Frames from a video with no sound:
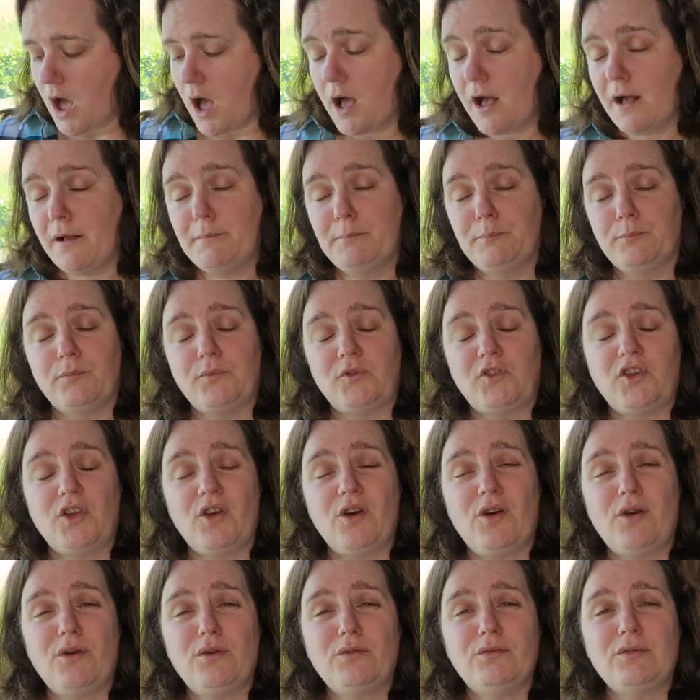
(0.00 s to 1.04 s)
Um,
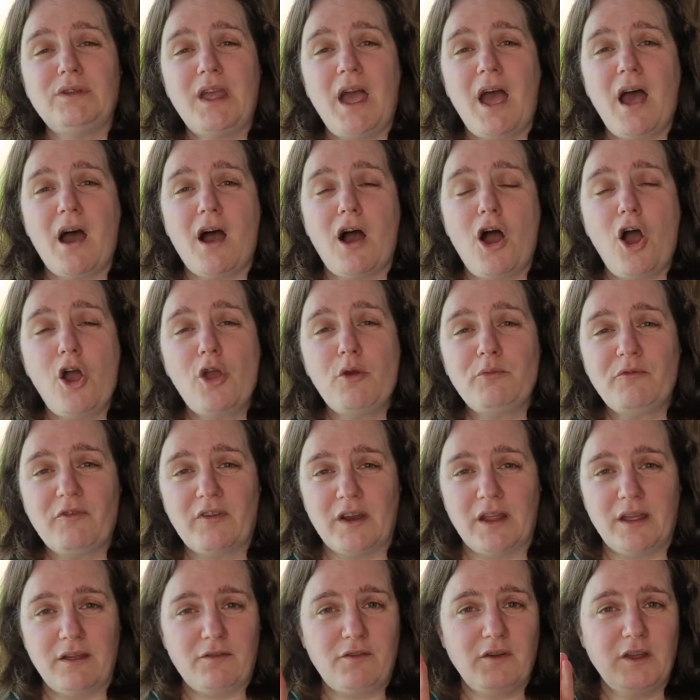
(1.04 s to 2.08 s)
so yeah,
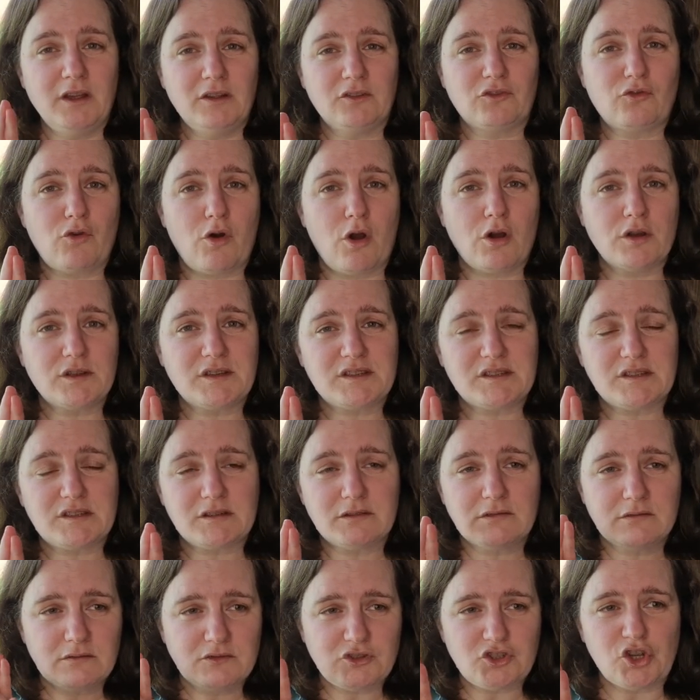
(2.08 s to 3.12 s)
hopefully, fingers
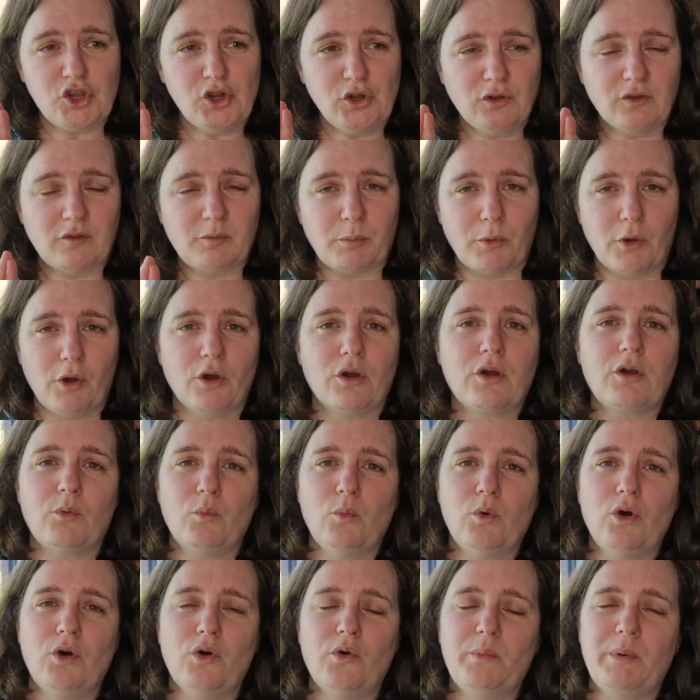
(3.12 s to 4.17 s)
crossed, June's book
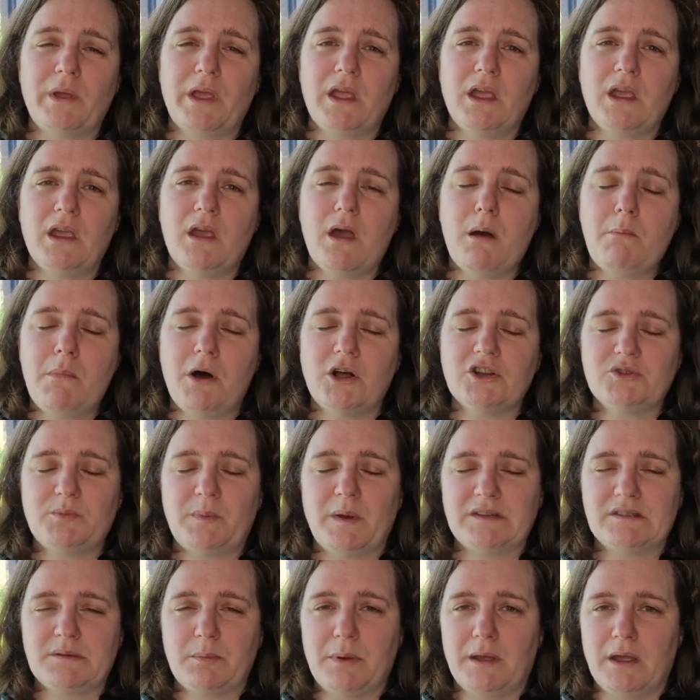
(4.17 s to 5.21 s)
will be a much
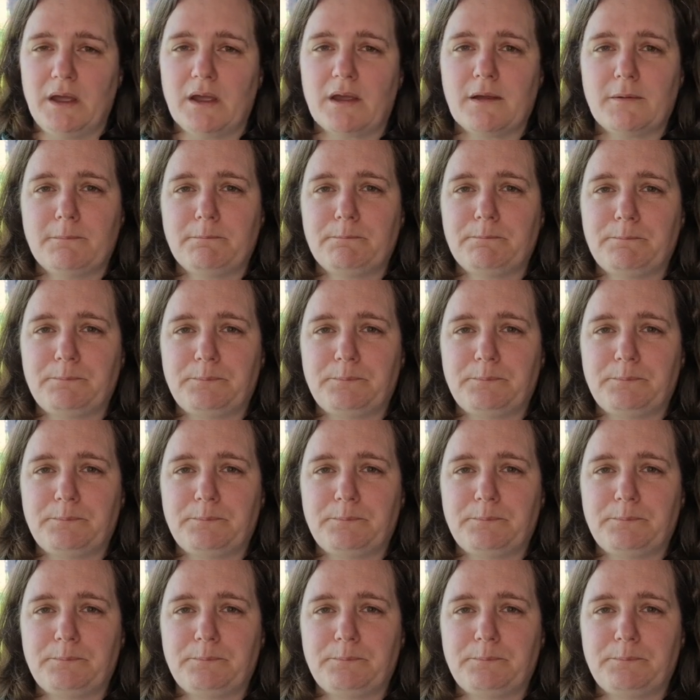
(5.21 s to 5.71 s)
better pick.